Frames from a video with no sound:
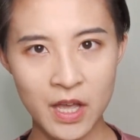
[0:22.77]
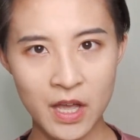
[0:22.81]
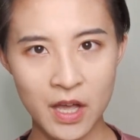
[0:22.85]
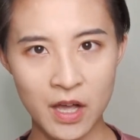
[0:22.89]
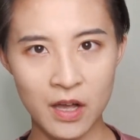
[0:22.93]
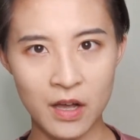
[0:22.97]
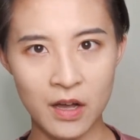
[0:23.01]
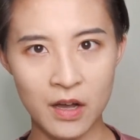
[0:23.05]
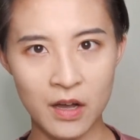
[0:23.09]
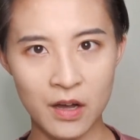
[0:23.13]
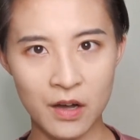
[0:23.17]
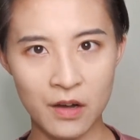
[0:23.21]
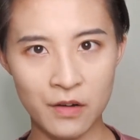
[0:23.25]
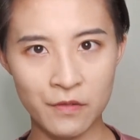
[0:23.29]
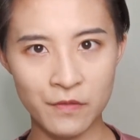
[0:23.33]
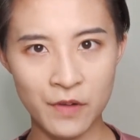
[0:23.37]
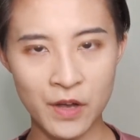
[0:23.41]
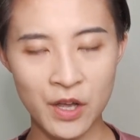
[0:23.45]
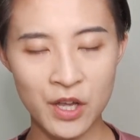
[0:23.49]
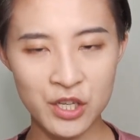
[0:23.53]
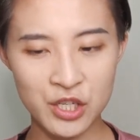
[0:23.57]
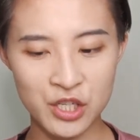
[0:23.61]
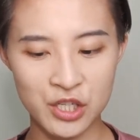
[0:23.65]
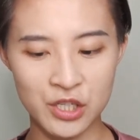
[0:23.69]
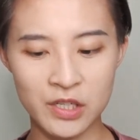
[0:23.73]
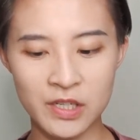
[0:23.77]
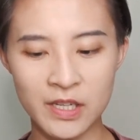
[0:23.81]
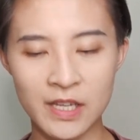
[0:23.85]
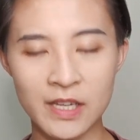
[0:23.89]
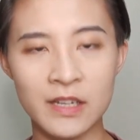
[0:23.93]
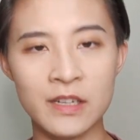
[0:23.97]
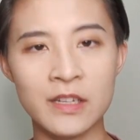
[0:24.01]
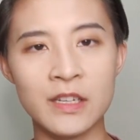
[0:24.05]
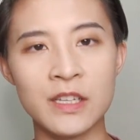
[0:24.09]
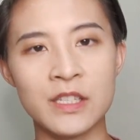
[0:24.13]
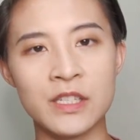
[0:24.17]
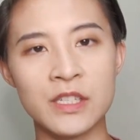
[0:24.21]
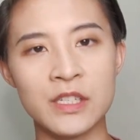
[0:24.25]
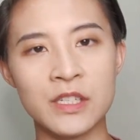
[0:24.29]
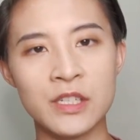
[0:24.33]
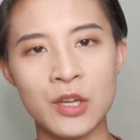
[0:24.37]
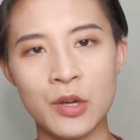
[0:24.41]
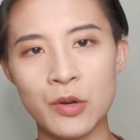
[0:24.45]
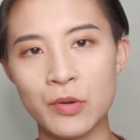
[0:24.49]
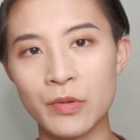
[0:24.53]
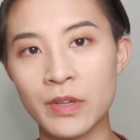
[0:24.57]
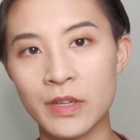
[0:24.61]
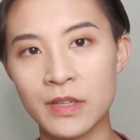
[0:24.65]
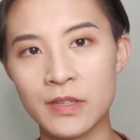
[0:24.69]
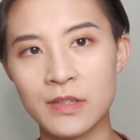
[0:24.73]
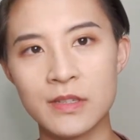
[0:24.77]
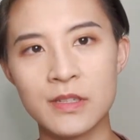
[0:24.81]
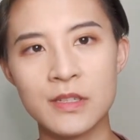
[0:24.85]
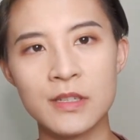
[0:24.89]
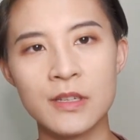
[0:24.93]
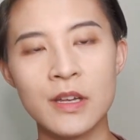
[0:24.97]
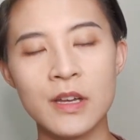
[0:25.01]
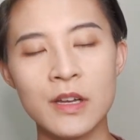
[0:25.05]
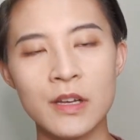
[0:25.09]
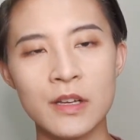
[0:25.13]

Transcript: of Hedget and its tokens.